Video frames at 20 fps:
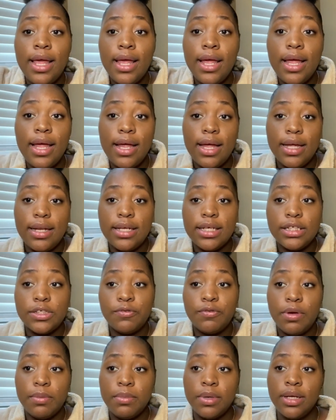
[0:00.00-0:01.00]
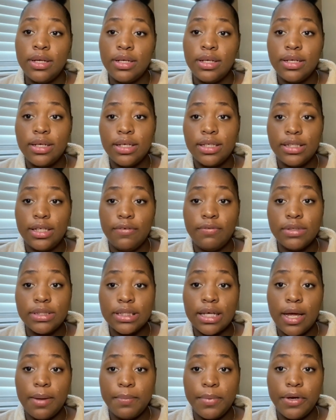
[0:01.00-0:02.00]
and it's from different
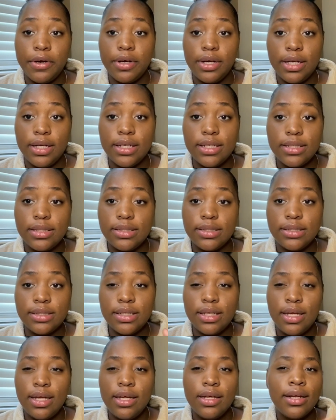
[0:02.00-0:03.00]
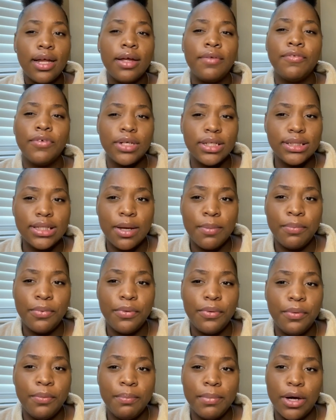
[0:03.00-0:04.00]
time periods. Like for
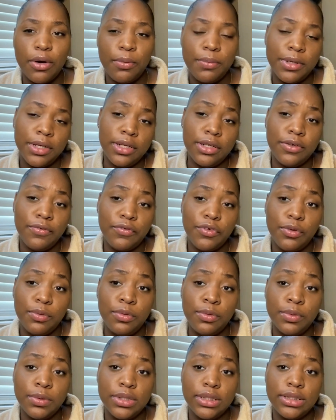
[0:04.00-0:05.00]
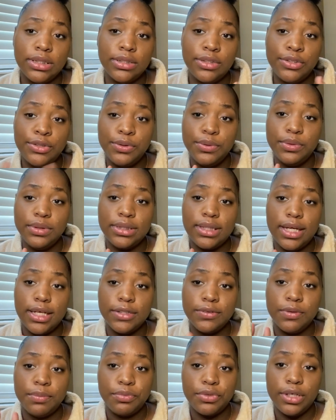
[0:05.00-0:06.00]
example, my open interview was Tuesdays
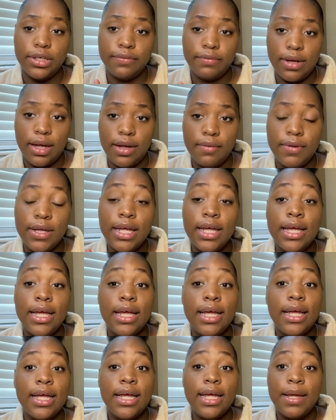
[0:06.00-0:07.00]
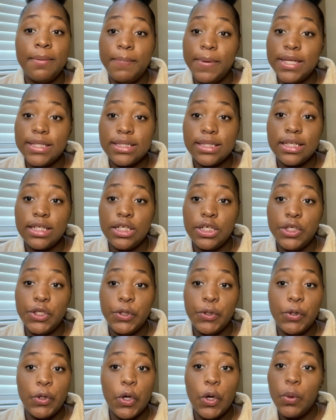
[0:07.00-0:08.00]
from 3 to 5, and basically
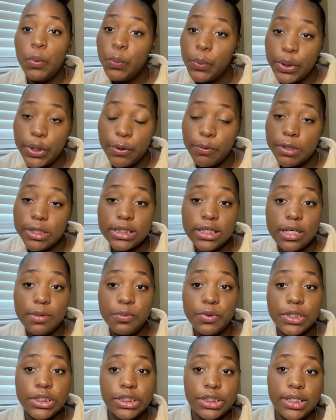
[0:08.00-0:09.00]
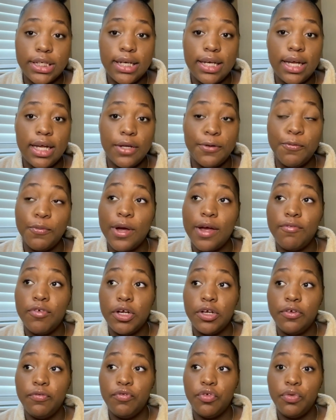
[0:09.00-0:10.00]
you go in, write your name on a sheet, and you have an
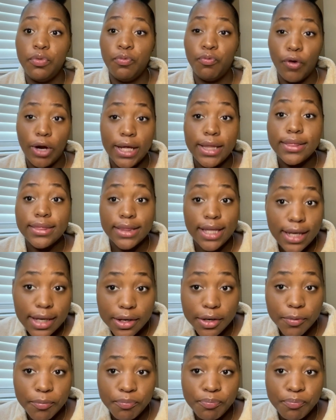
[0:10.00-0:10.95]
interview right there.